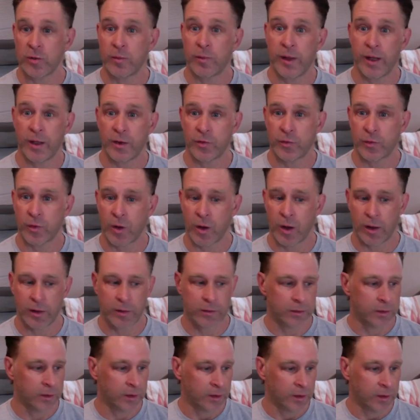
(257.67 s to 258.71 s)
based on,
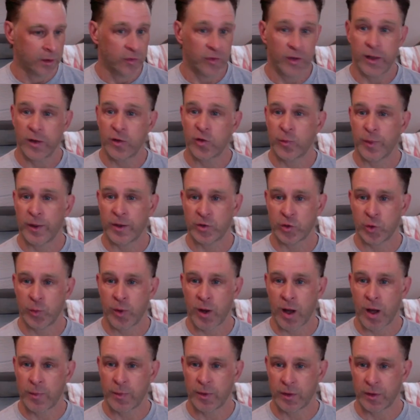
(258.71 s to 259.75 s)
say, a special
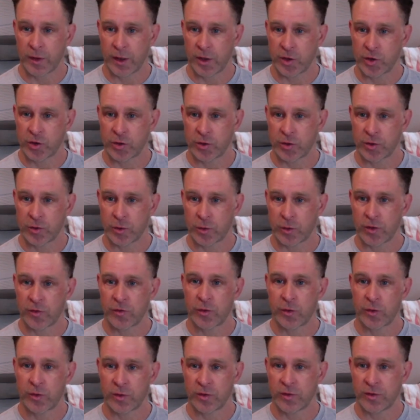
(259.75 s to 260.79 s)
population or a
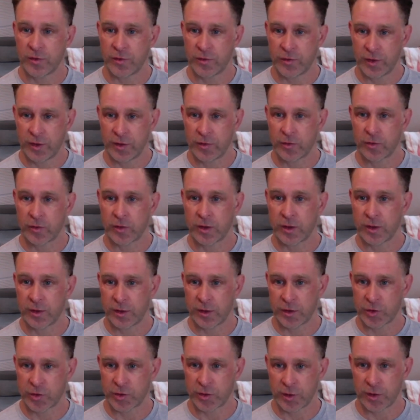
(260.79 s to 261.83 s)
certain disease or
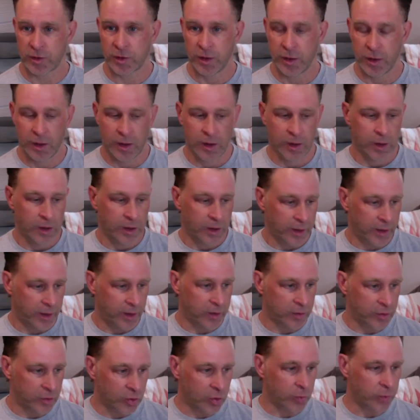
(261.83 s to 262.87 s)
condition. And,
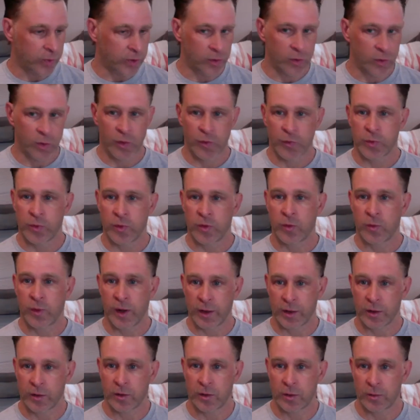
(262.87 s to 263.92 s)
we'd go through the
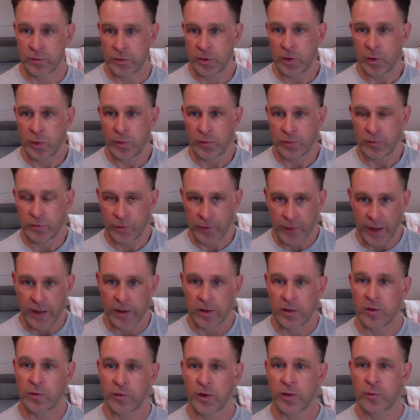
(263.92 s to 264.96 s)
regular,
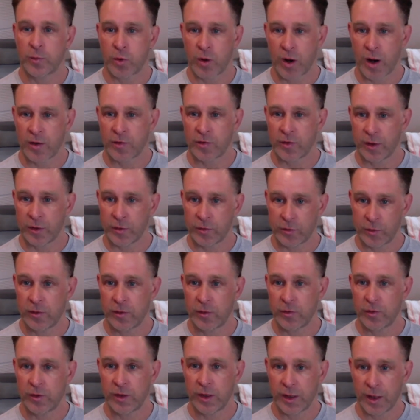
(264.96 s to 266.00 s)
scientific process
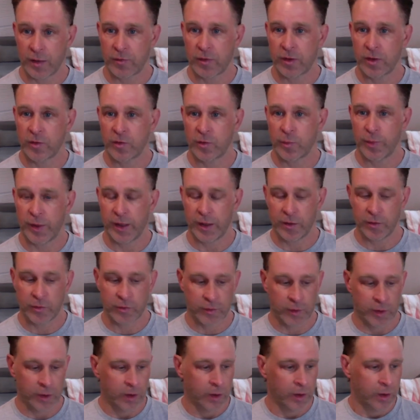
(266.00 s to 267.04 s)
using an evidence base,
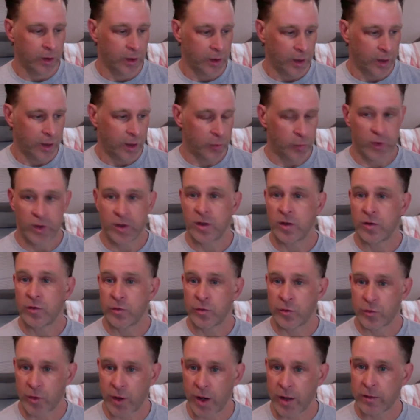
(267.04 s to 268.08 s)
and we'd
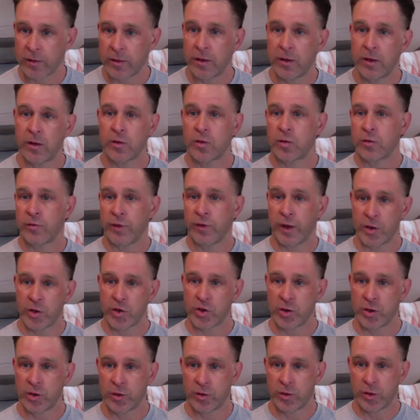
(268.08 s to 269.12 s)
construct an
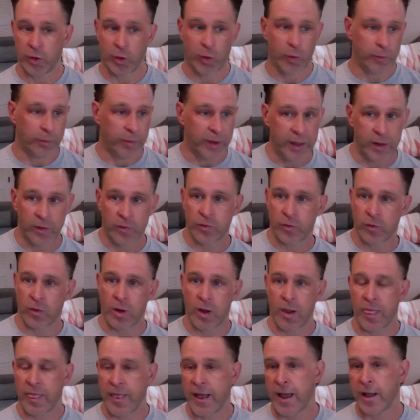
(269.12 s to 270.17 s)
intervention, based
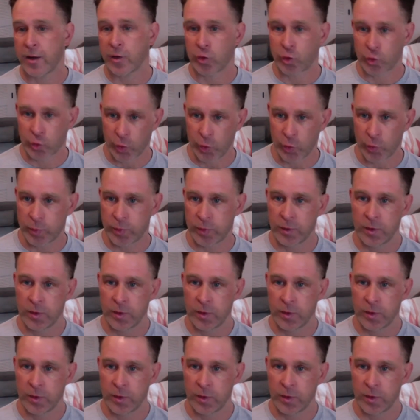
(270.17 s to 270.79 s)
on that group.